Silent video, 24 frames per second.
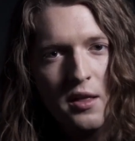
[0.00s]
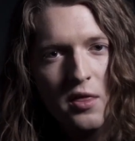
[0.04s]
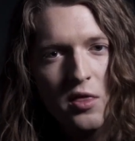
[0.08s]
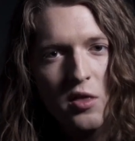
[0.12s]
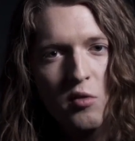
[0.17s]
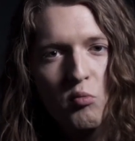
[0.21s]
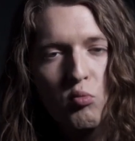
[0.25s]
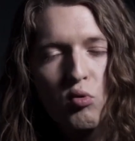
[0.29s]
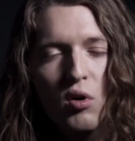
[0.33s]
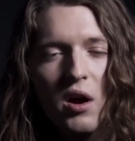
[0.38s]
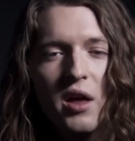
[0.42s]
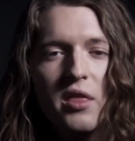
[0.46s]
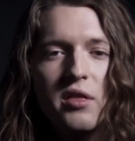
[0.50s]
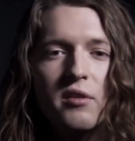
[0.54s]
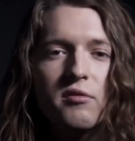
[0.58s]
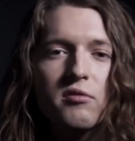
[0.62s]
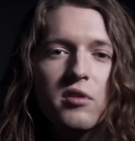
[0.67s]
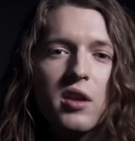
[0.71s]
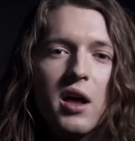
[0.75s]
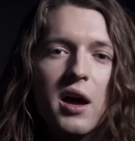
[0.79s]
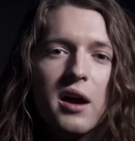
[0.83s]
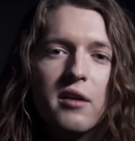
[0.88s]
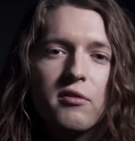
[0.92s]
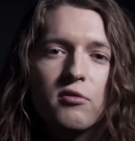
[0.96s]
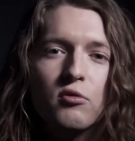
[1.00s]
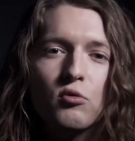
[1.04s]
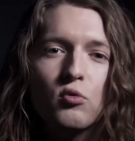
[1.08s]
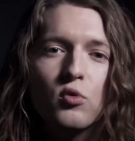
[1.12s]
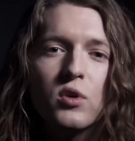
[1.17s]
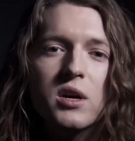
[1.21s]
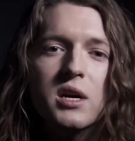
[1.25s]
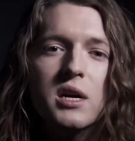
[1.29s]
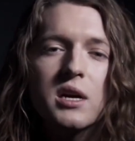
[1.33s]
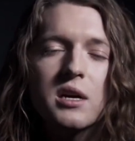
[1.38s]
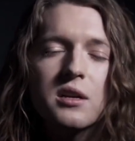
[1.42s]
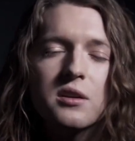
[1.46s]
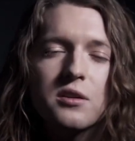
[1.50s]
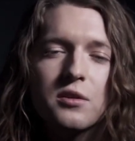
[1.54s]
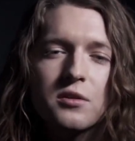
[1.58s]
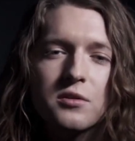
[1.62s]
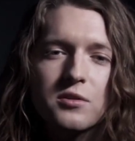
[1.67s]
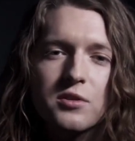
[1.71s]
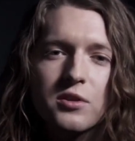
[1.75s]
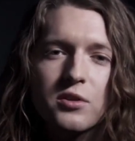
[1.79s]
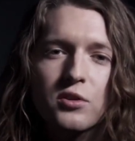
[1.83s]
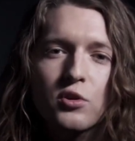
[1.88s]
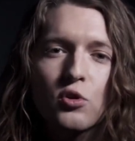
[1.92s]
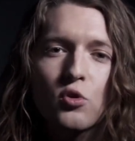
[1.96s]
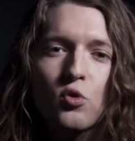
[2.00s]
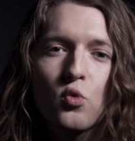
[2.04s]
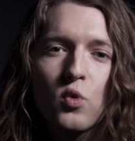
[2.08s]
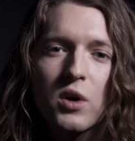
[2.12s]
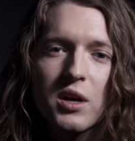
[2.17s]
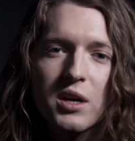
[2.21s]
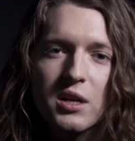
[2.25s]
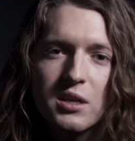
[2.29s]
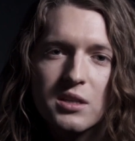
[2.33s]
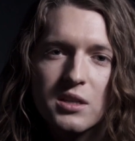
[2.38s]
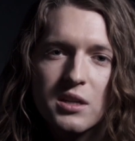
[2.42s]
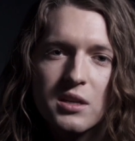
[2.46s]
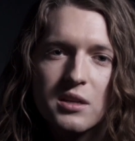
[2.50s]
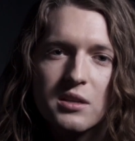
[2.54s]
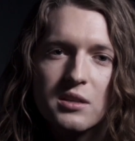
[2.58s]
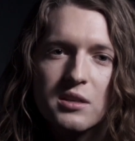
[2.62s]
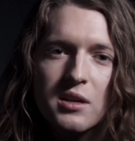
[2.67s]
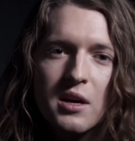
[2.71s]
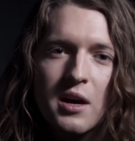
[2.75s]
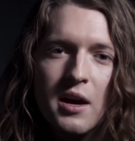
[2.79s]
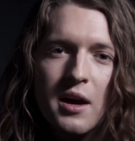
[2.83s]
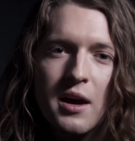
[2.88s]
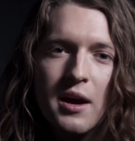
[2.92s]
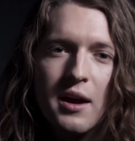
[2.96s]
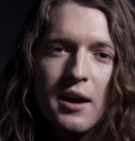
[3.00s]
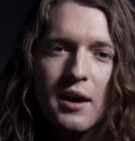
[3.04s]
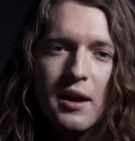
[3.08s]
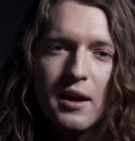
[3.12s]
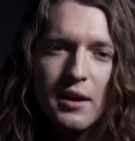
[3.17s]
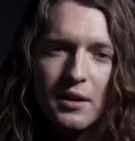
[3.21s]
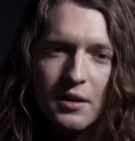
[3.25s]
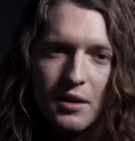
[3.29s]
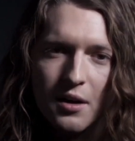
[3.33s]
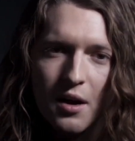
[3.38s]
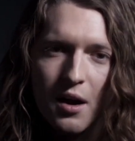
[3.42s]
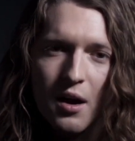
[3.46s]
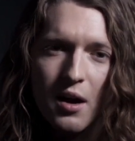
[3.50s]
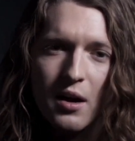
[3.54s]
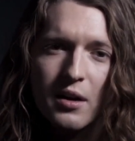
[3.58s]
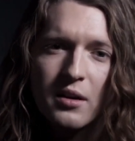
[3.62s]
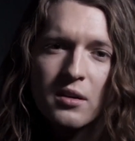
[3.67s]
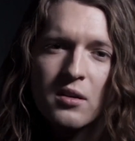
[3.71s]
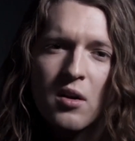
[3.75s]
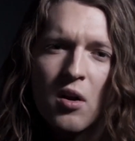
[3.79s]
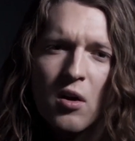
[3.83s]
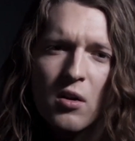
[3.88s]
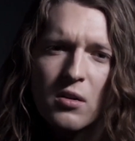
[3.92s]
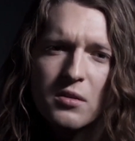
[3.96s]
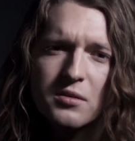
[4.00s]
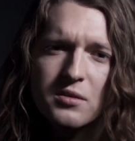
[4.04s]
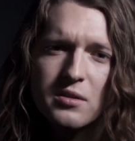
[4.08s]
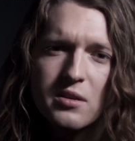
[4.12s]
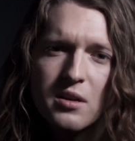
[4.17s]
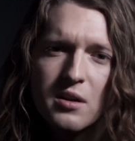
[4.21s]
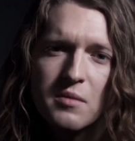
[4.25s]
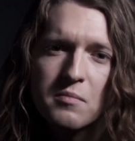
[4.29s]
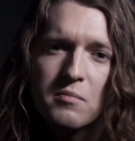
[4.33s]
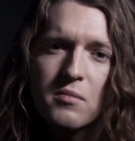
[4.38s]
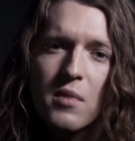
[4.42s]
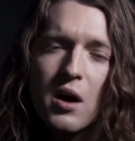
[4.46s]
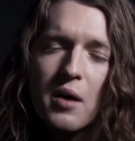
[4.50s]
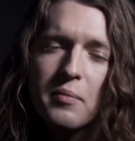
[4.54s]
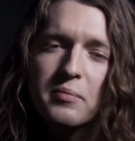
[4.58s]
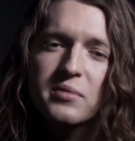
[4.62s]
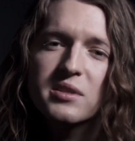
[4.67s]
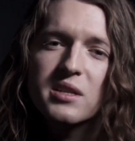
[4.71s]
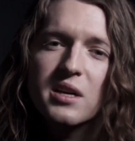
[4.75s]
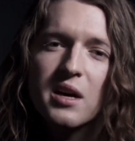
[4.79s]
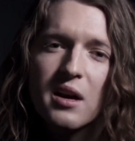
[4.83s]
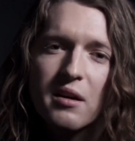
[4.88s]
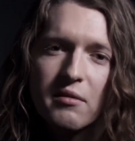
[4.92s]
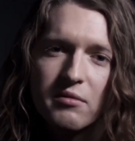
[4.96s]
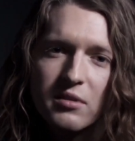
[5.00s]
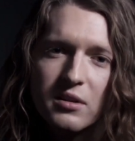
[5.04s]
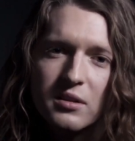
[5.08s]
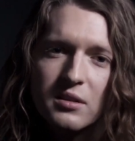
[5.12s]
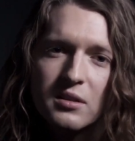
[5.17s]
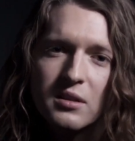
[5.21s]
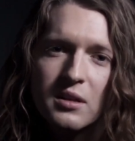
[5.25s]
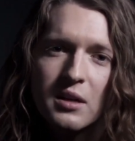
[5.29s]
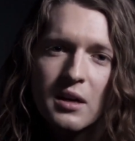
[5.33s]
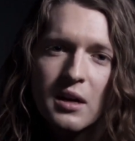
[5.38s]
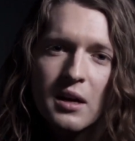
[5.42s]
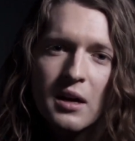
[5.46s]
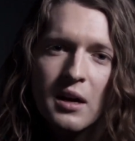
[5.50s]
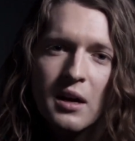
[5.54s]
the breath of life re enters the two witnesses, and God calls them up to heaven.